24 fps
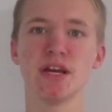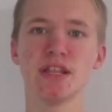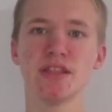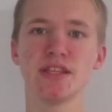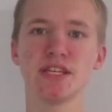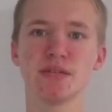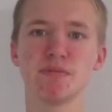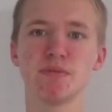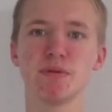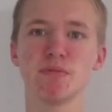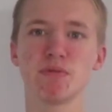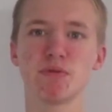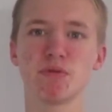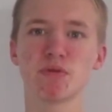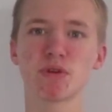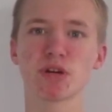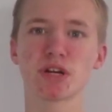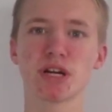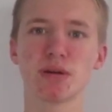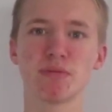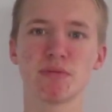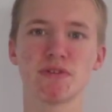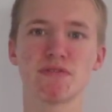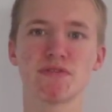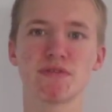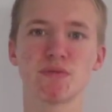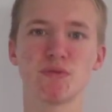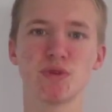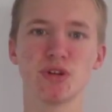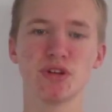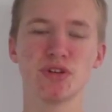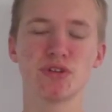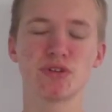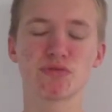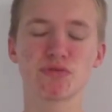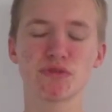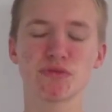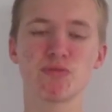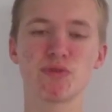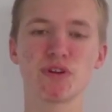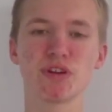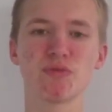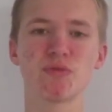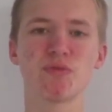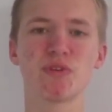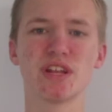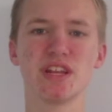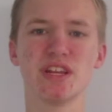these people were coming from Windows
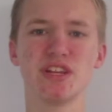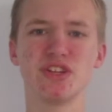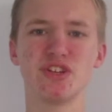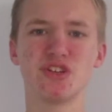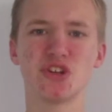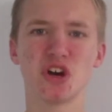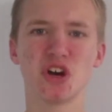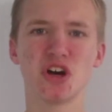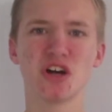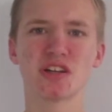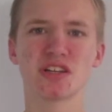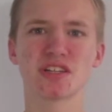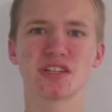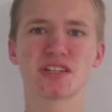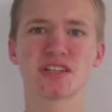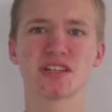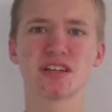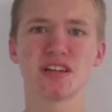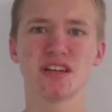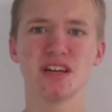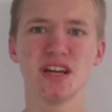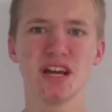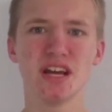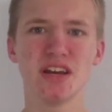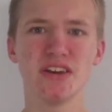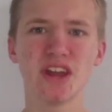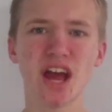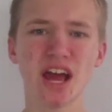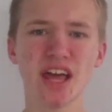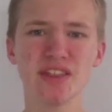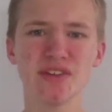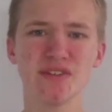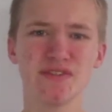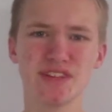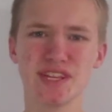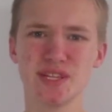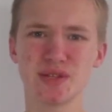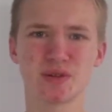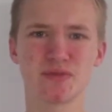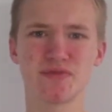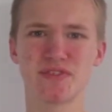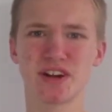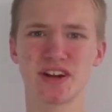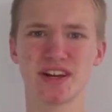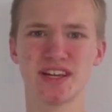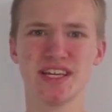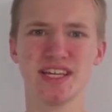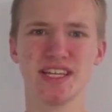3.1 and DOS. Neither of these were
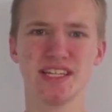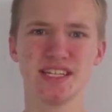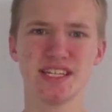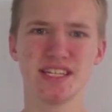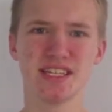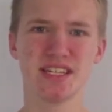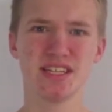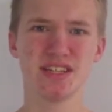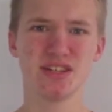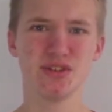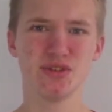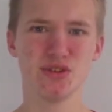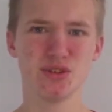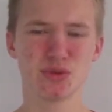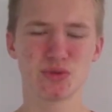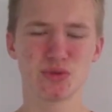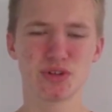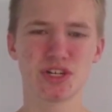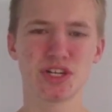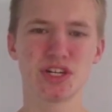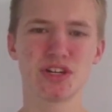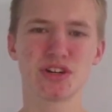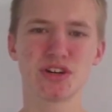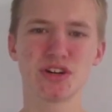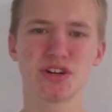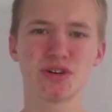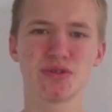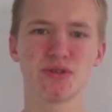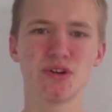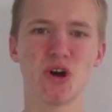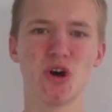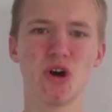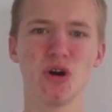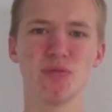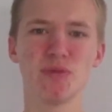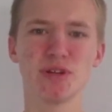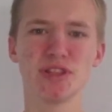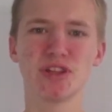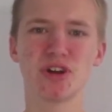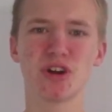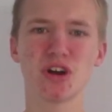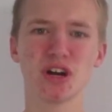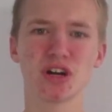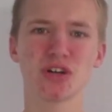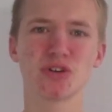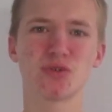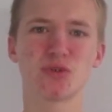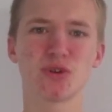very easy to use, which deterred all but the
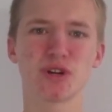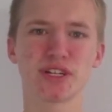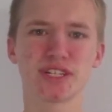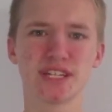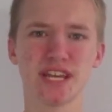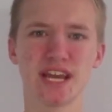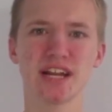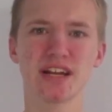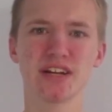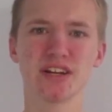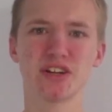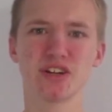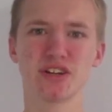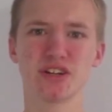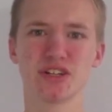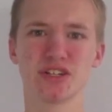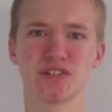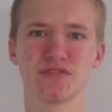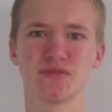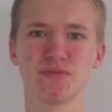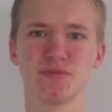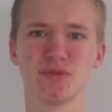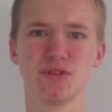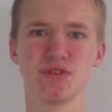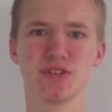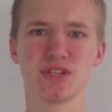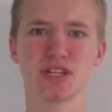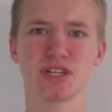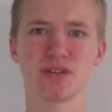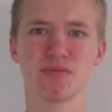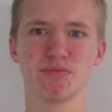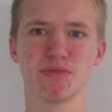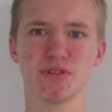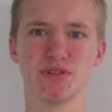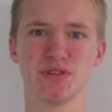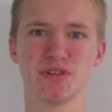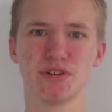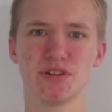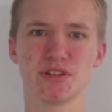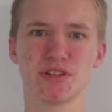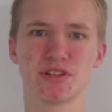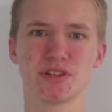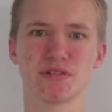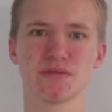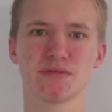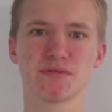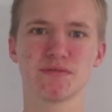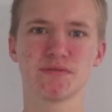hardcore tech nerds from using computers.
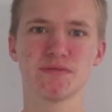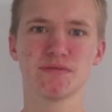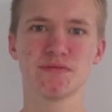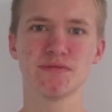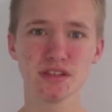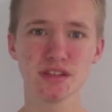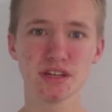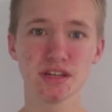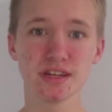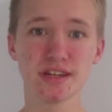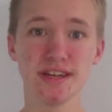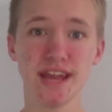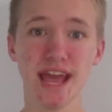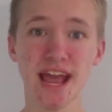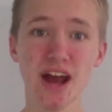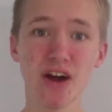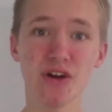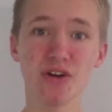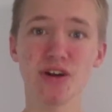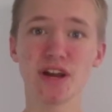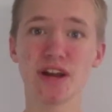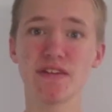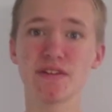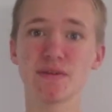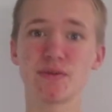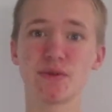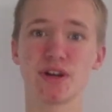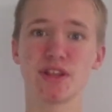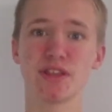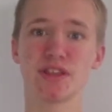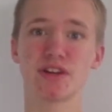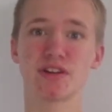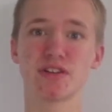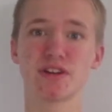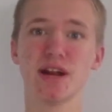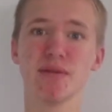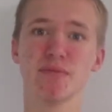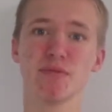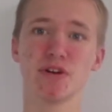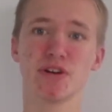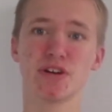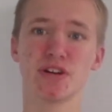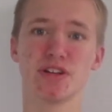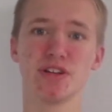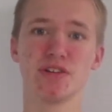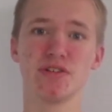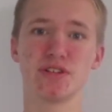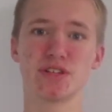Now, everyone and their grandma
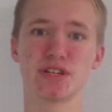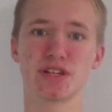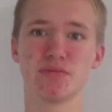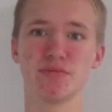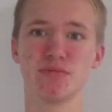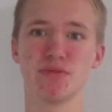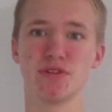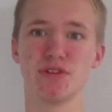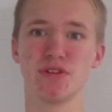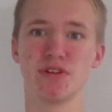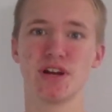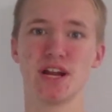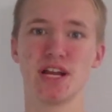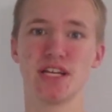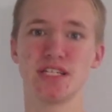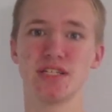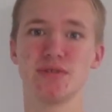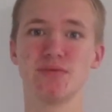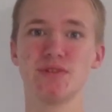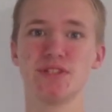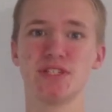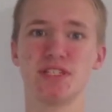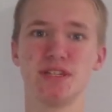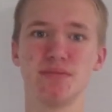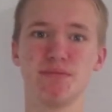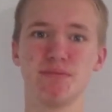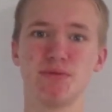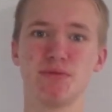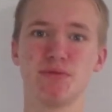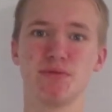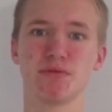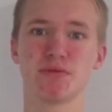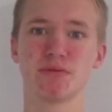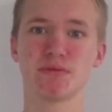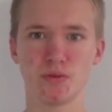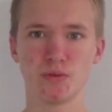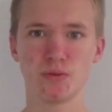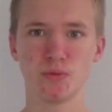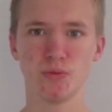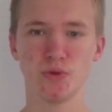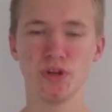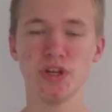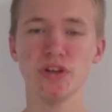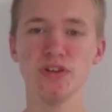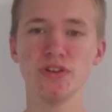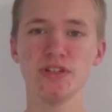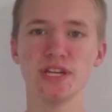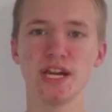could use a computer as it was simple.
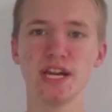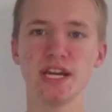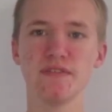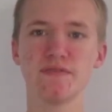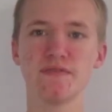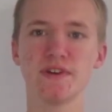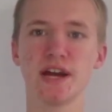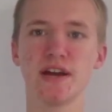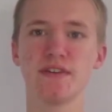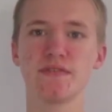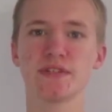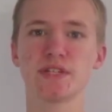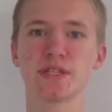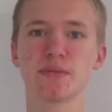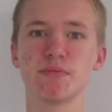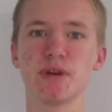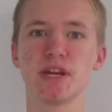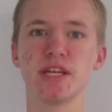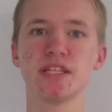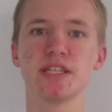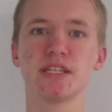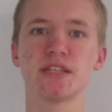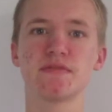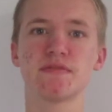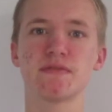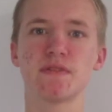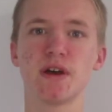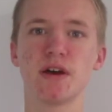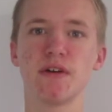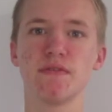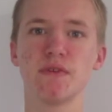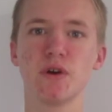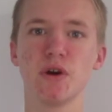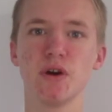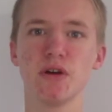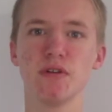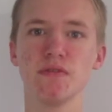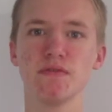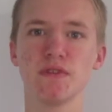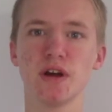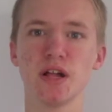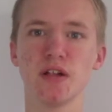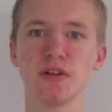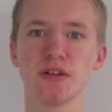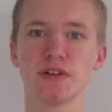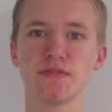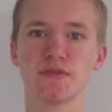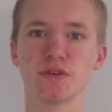Windows 95 was the basis of all
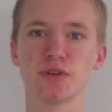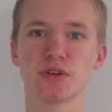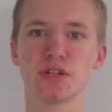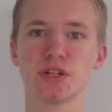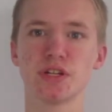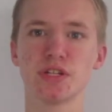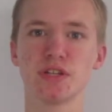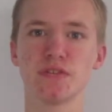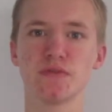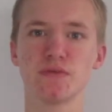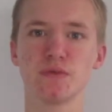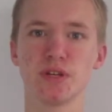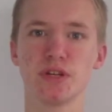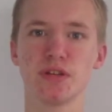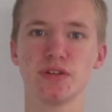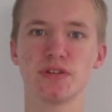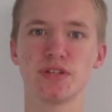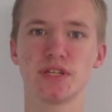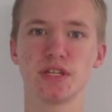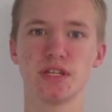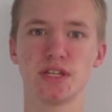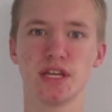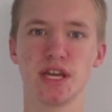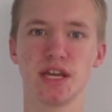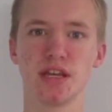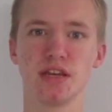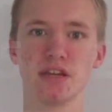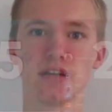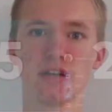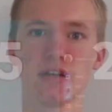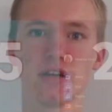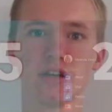following versions of Windows to date.